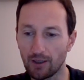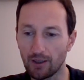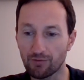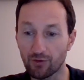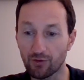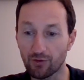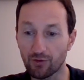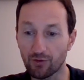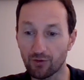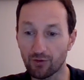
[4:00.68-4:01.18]

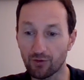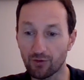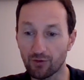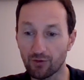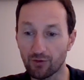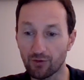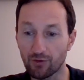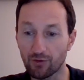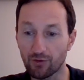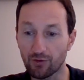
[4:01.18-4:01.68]
from its
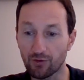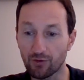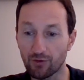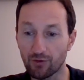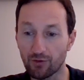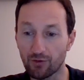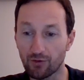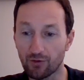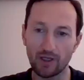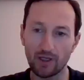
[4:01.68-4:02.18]
peak
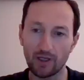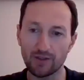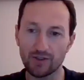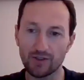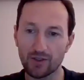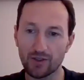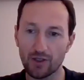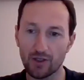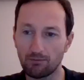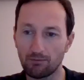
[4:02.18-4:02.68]
of
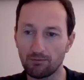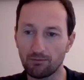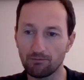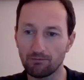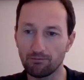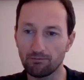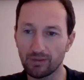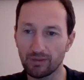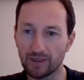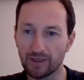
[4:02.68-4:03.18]

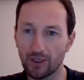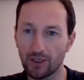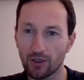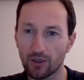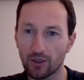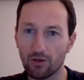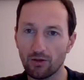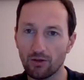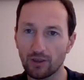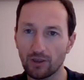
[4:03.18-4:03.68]
68,000.
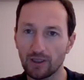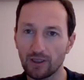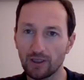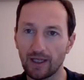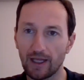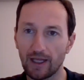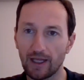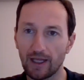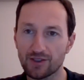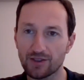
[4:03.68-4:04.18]
And
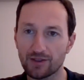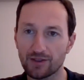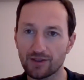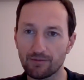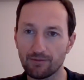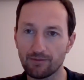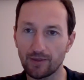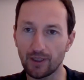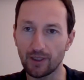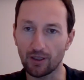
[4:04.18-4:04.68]
so
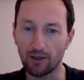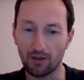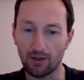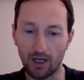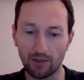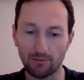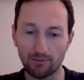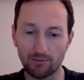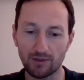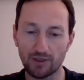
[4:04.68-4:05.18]

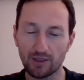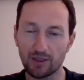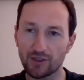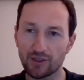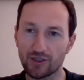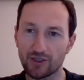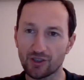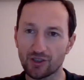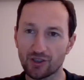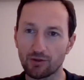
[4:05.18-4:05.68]
but not only
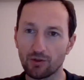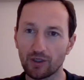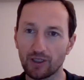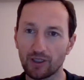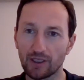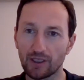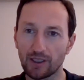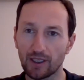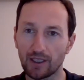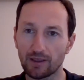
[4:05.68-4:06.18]
that,
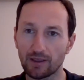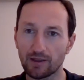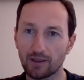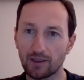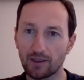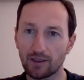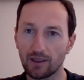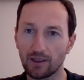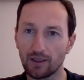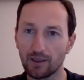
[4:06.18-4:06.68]
that's
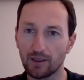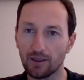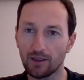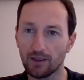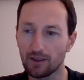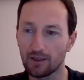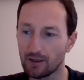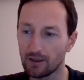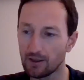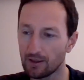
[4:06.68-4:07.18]

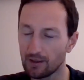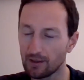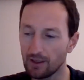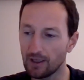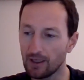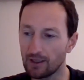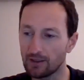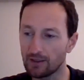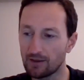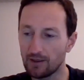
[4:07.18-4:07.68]
obviously just looking
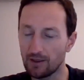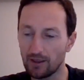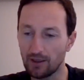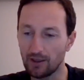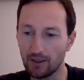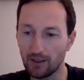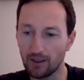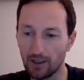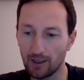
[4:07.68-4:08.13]
at the